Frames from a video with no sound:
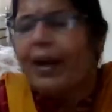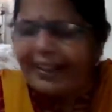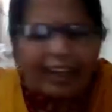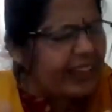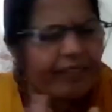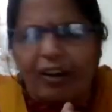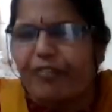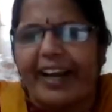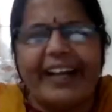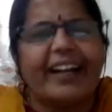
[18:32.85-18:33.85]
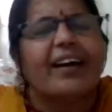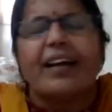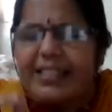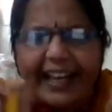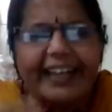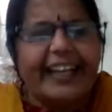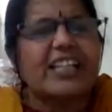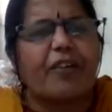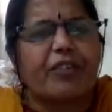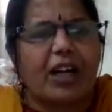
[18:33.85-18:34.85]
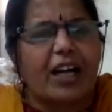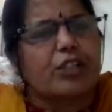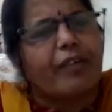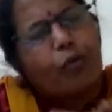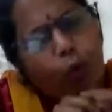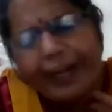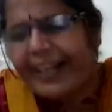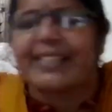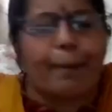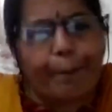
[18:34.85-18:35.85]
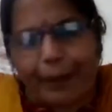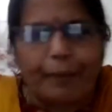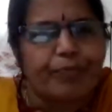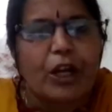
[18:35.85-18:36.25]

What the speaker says: they will find genetics of class 12 quite simple.